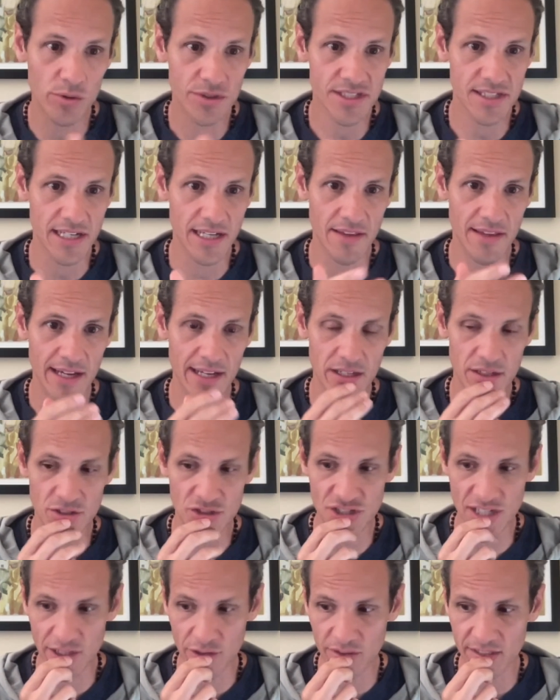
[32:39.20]
will say that
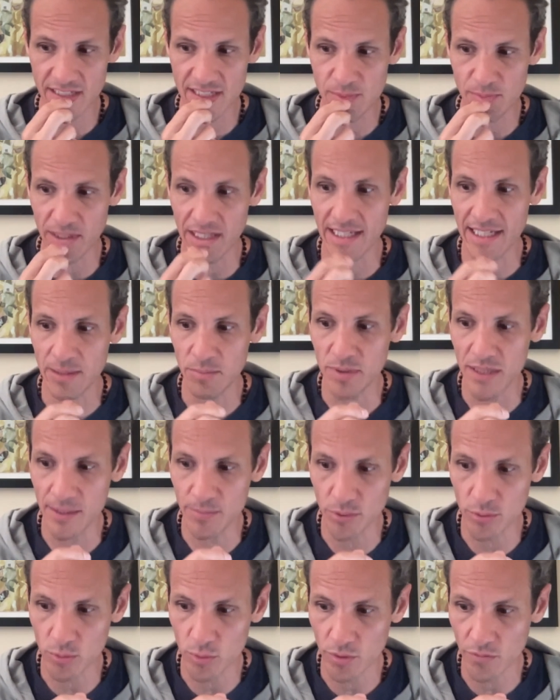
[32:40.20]
generally speaking,
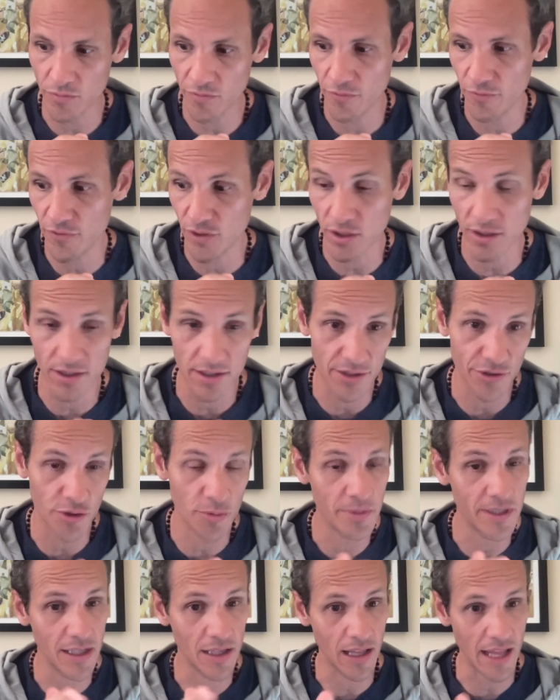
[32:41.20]
people will feel a little
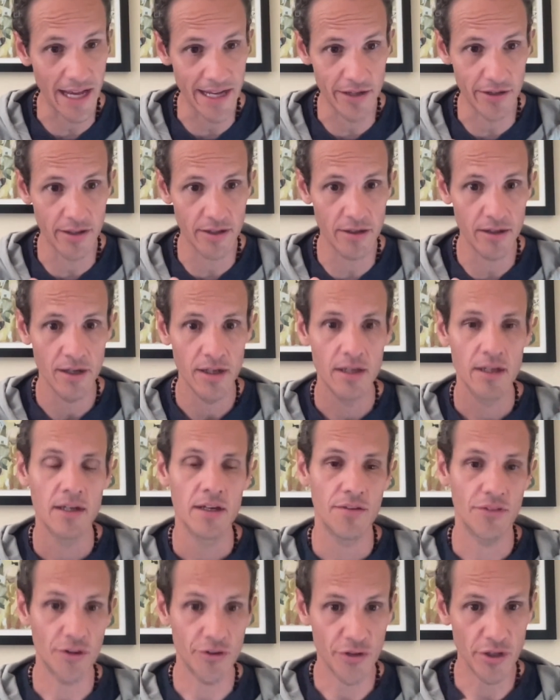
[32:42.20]
bit lighter.
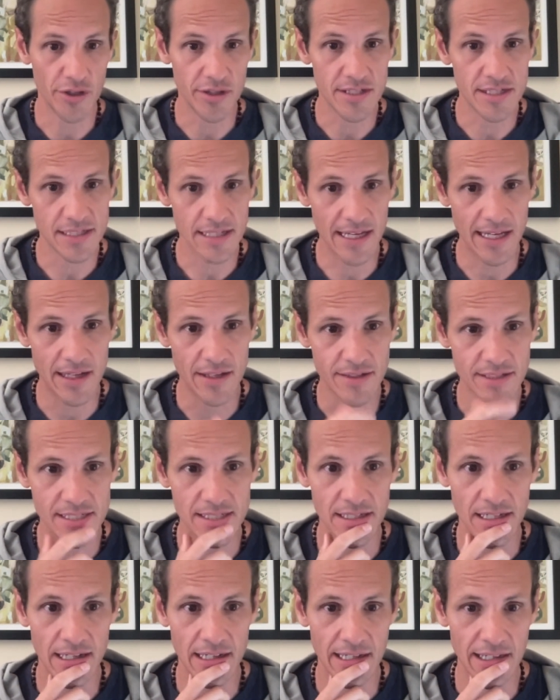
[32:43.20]
They'll notice that
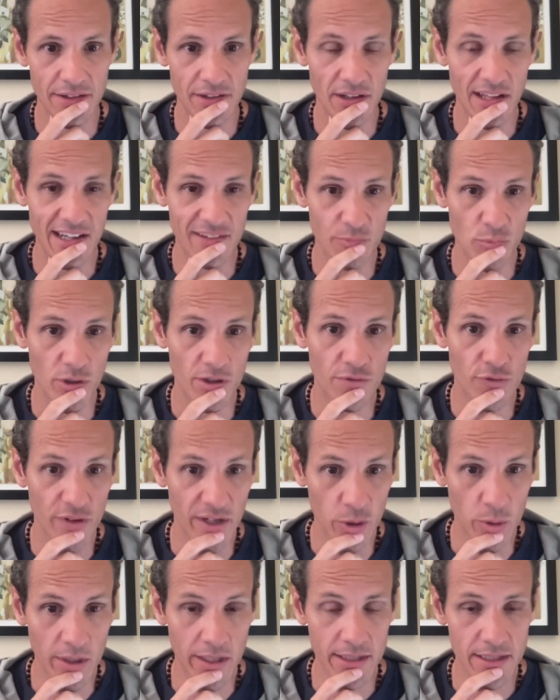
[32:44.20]
they'll have more
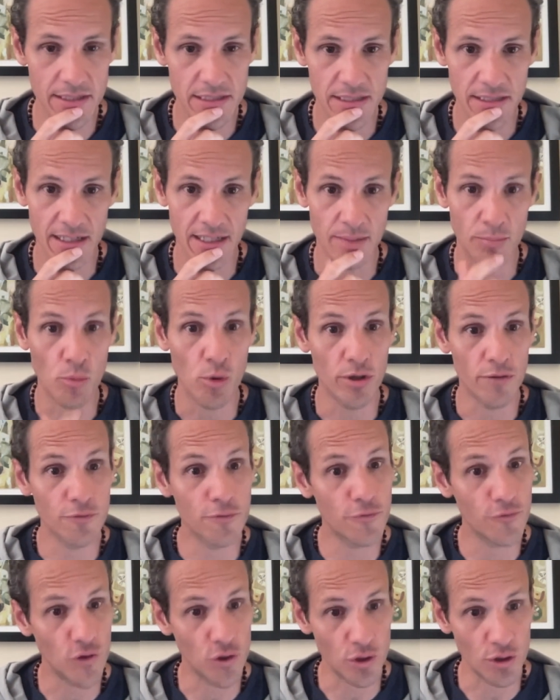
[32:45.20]
frequent, more
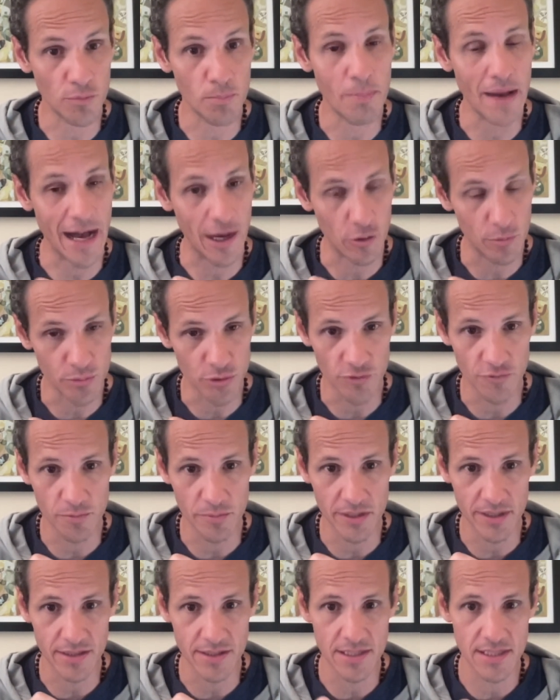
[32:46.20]
full bowel
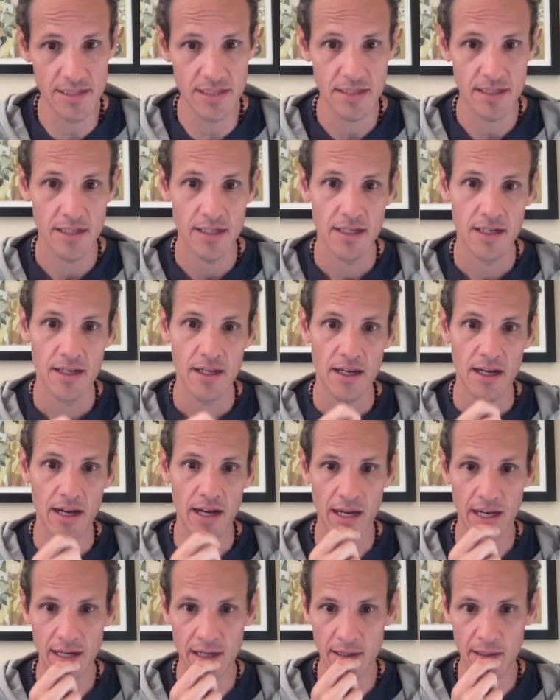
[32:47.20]
movements.
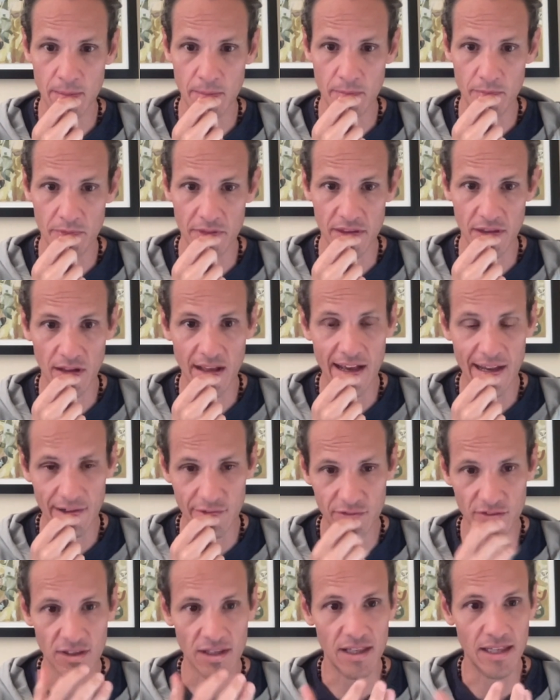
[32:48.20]
They'll
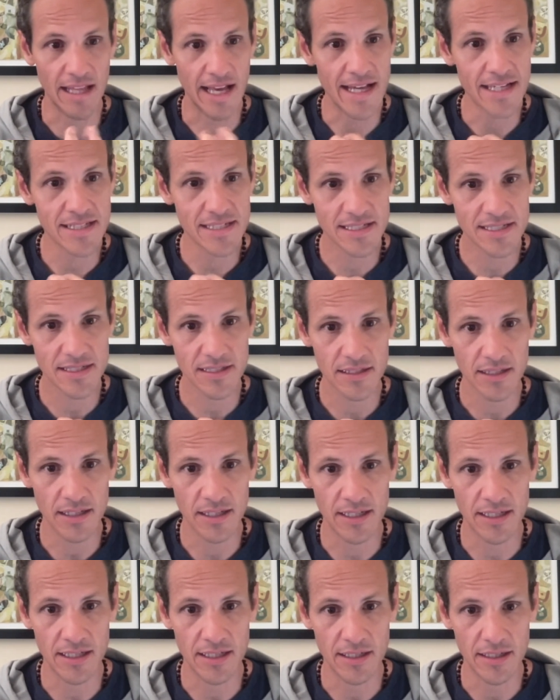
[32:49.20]
have less
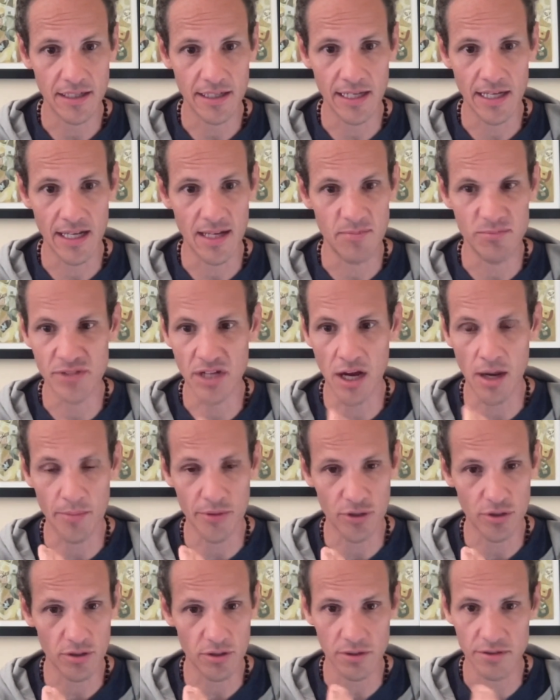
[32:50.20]

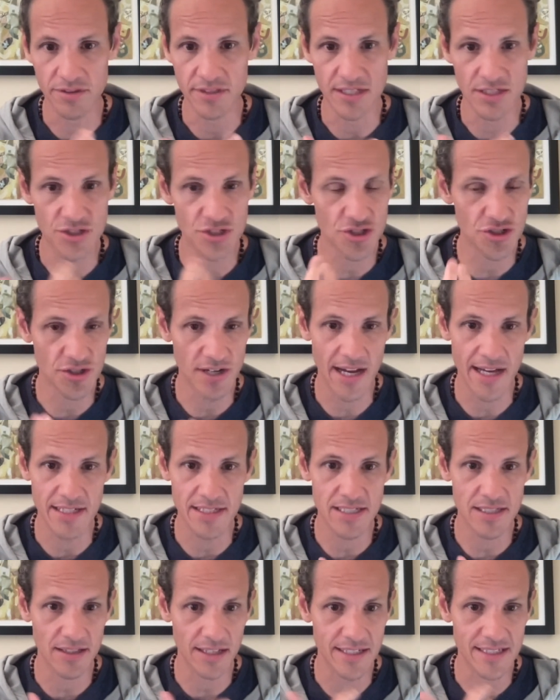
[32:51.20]
abdominal
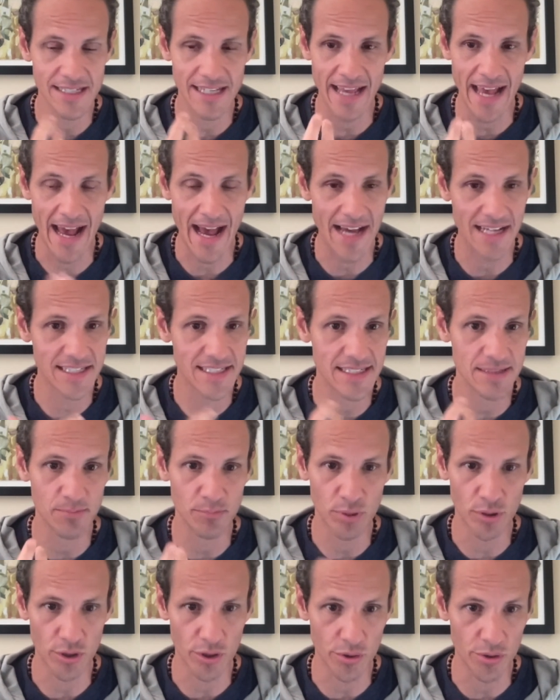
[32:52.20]
distress, less gas,
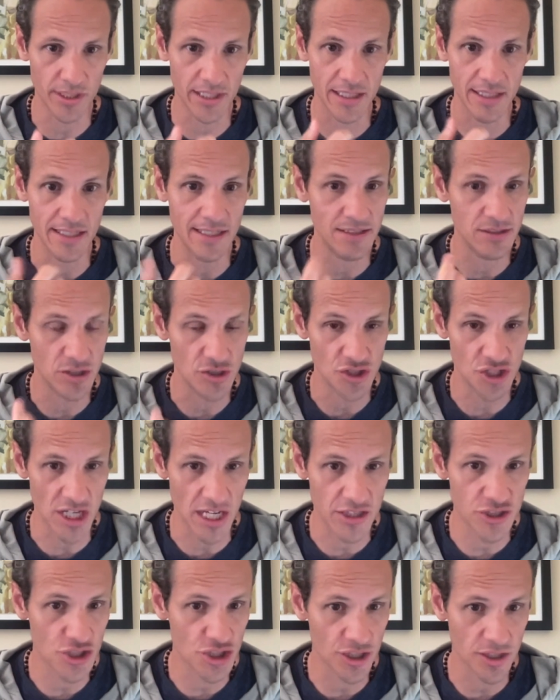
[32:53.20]
bloating,
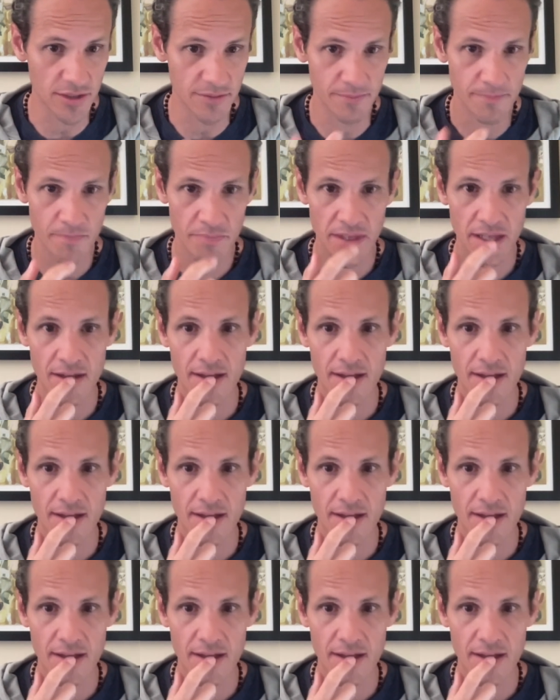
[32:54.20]
indigestion.